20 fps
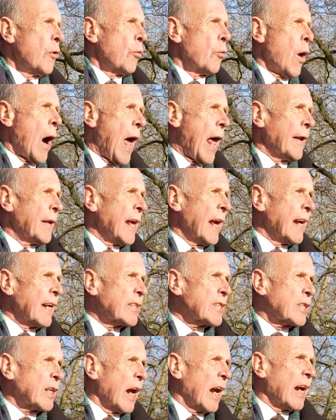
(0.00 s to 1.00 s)
when he
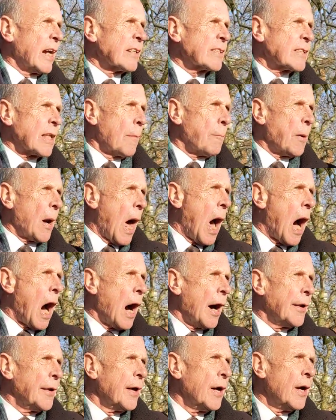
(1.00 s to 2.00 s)
sees the
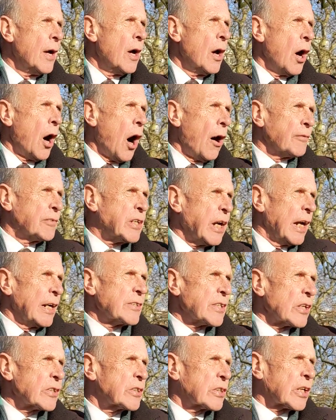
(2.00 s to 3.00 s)
blood of
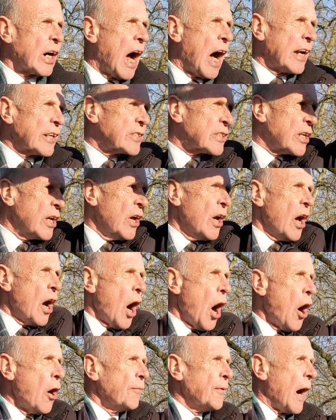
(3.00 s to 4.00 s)
Jesus Christ
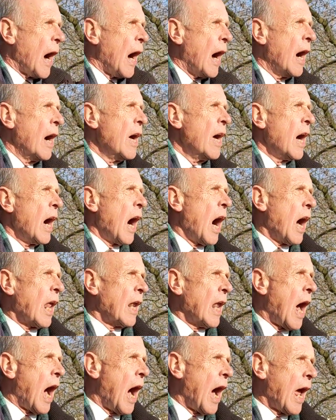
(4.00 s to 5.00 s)
over our
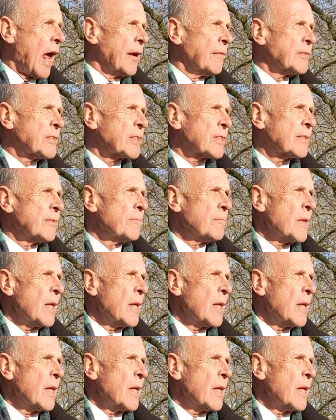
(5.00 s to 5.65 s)
lives.